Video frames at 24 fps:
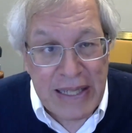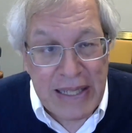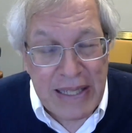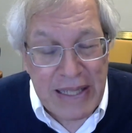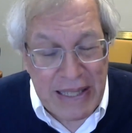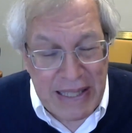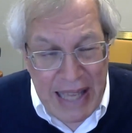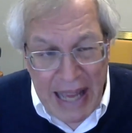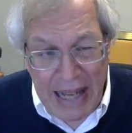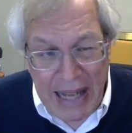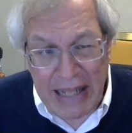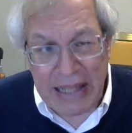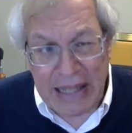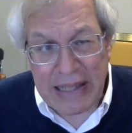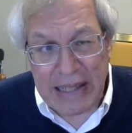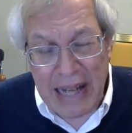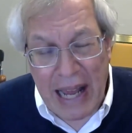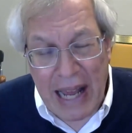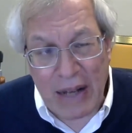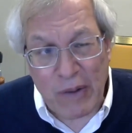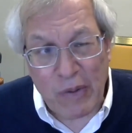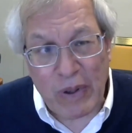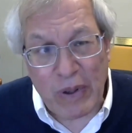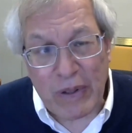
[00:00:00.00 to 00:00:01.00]
Second,
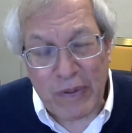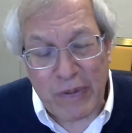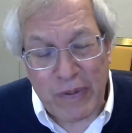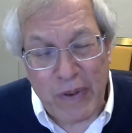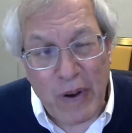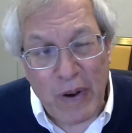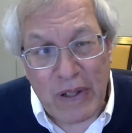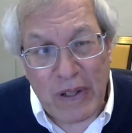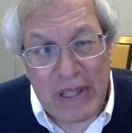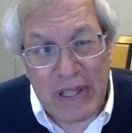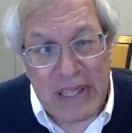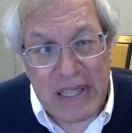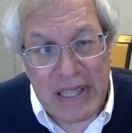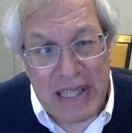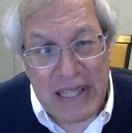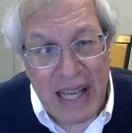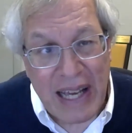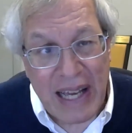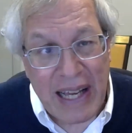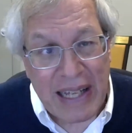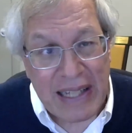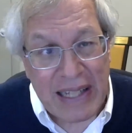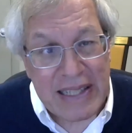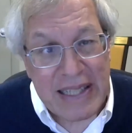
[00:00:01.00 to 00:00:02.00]
I want to focus
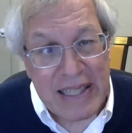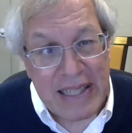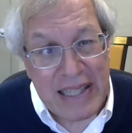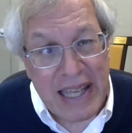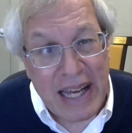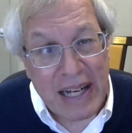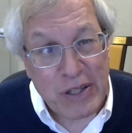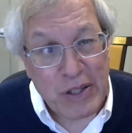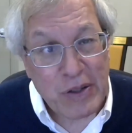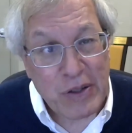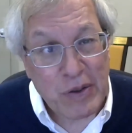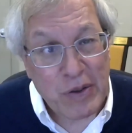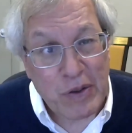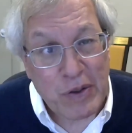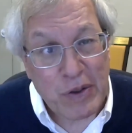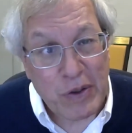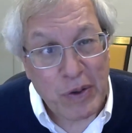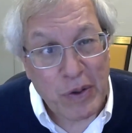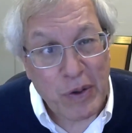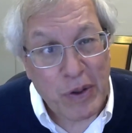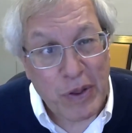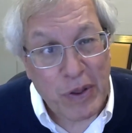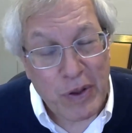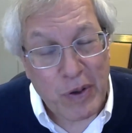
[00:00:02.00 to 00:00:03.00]
on Section
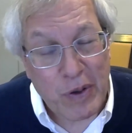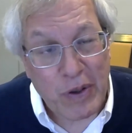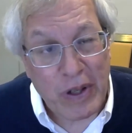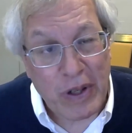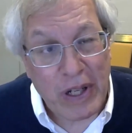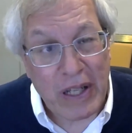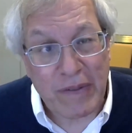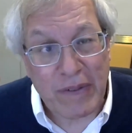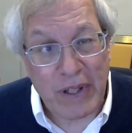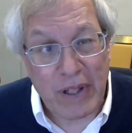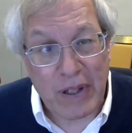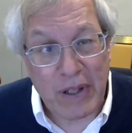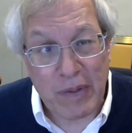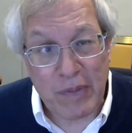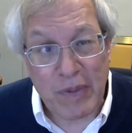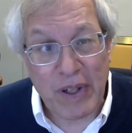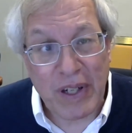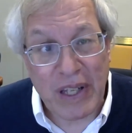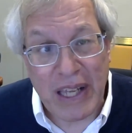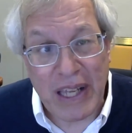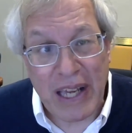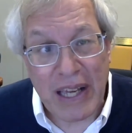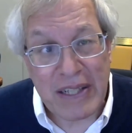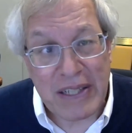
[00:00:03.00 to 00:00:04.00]
230 of the
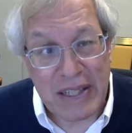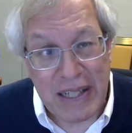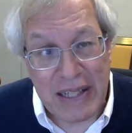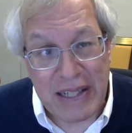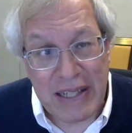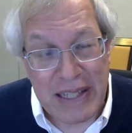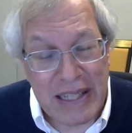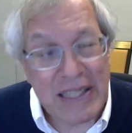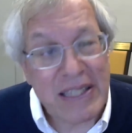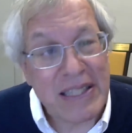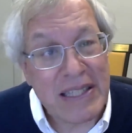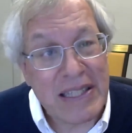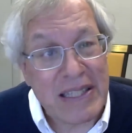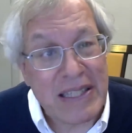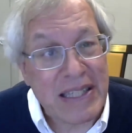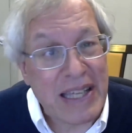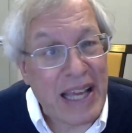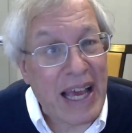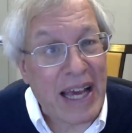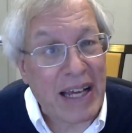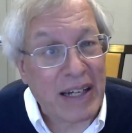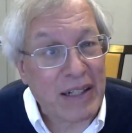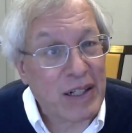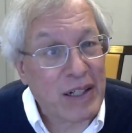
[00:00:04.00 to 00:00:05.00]
Communication
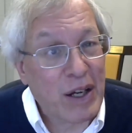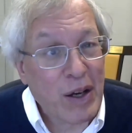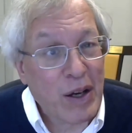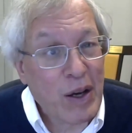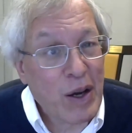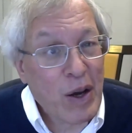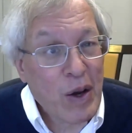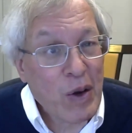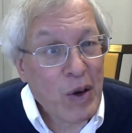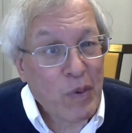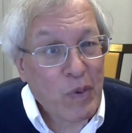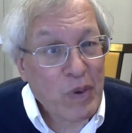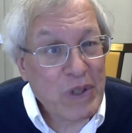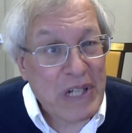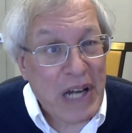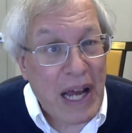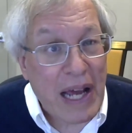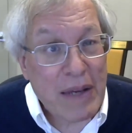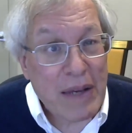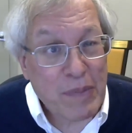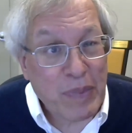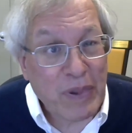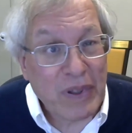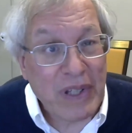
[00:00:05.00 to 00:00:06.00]
Decency Act, which
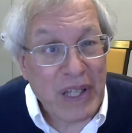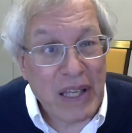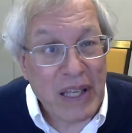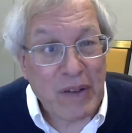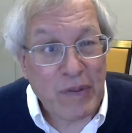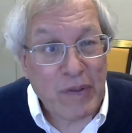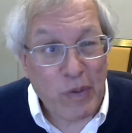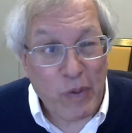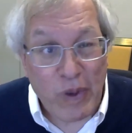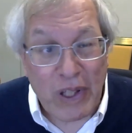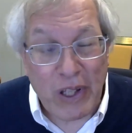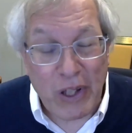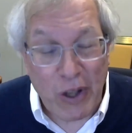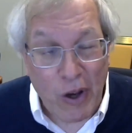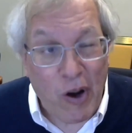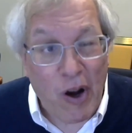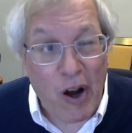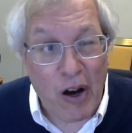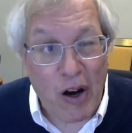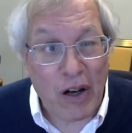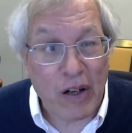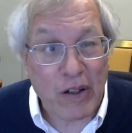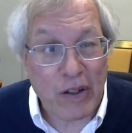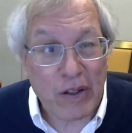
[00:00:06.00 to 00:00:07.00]
I believe really
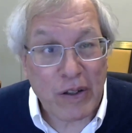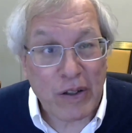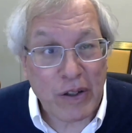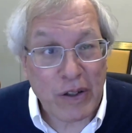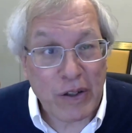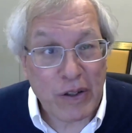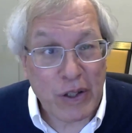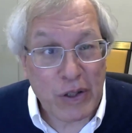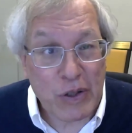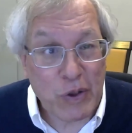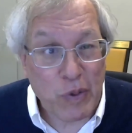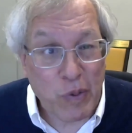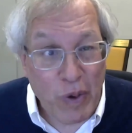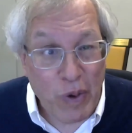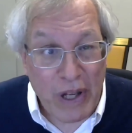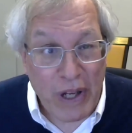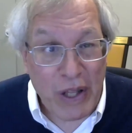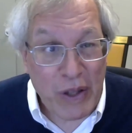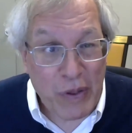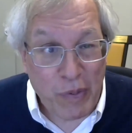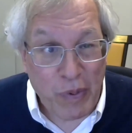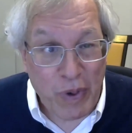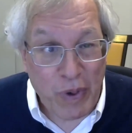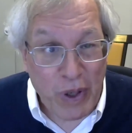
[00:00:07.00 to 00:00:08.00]
are the
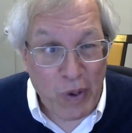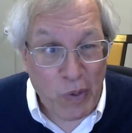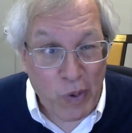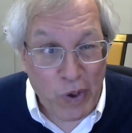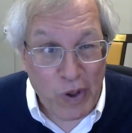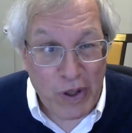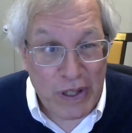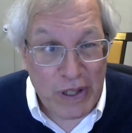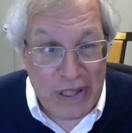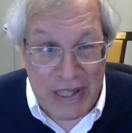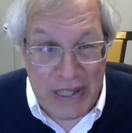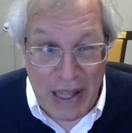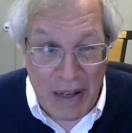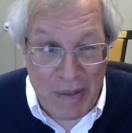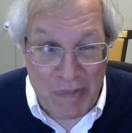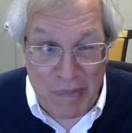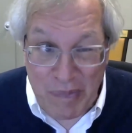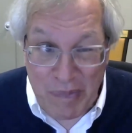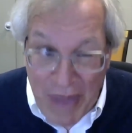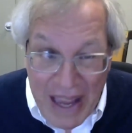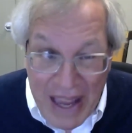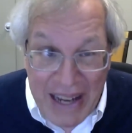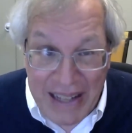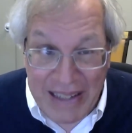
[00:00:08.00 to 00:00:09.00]
23 words that
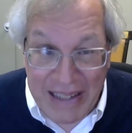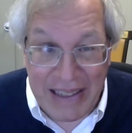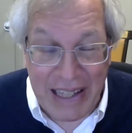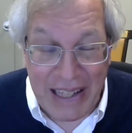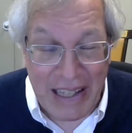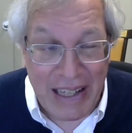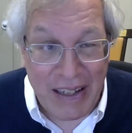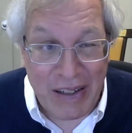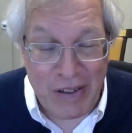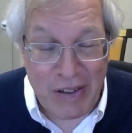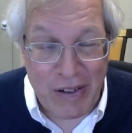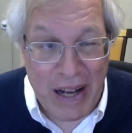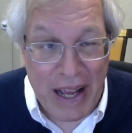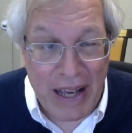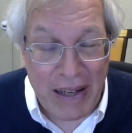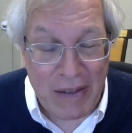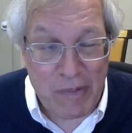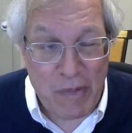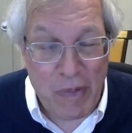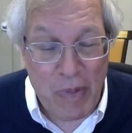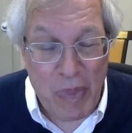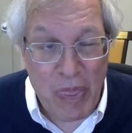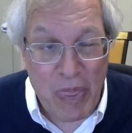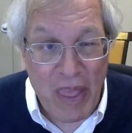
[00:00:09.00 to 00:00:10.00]
made the
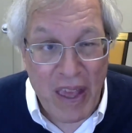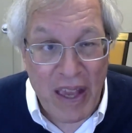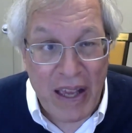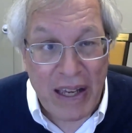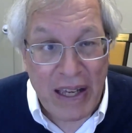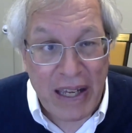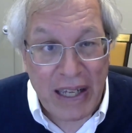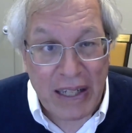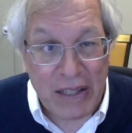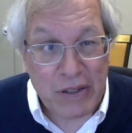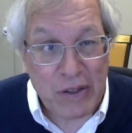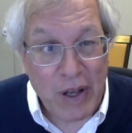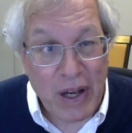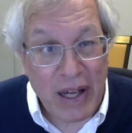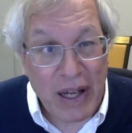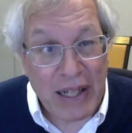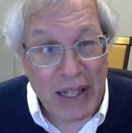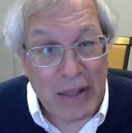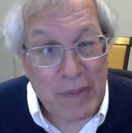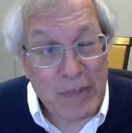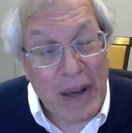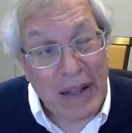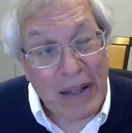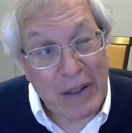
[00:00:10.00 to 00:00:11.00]
internet, and
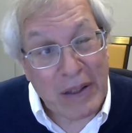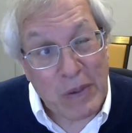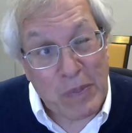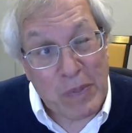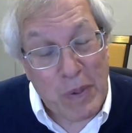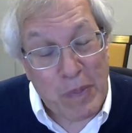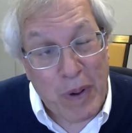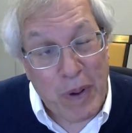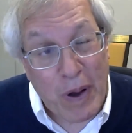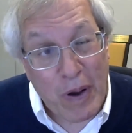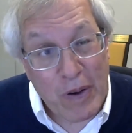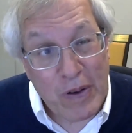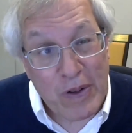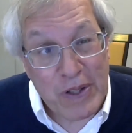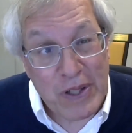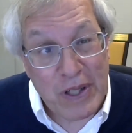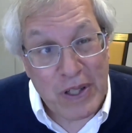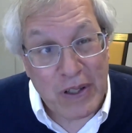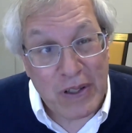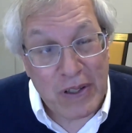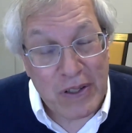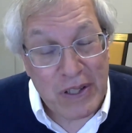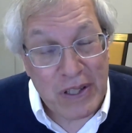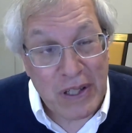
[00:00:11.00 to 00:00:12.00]
talk about the
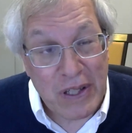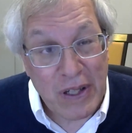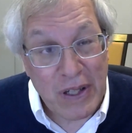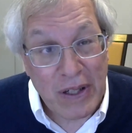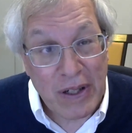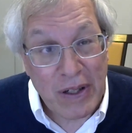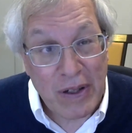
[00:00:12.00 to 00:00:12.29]
proposals,